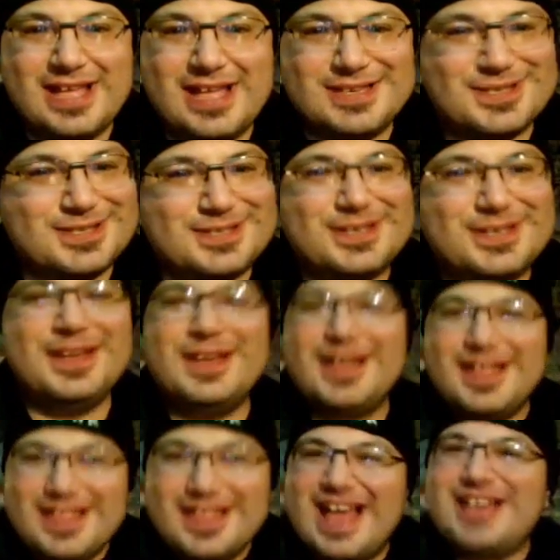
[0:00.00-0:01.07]
that is
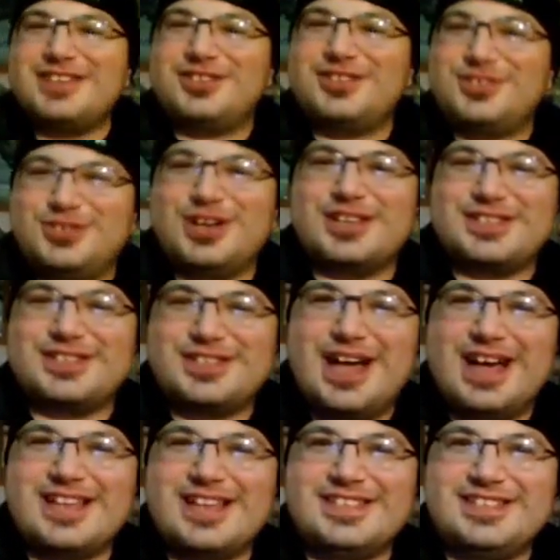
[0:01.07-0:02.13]
just
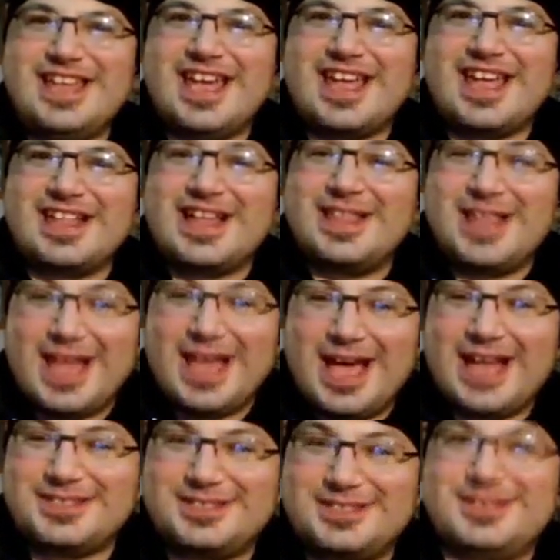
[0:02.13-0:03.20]
nice. Dick and
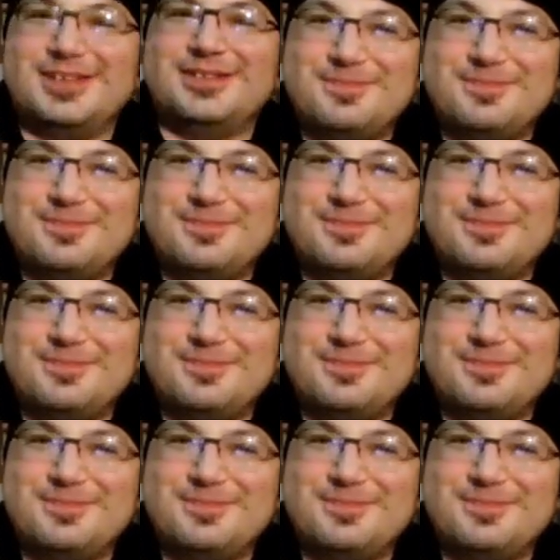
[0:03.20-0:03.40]
Annette.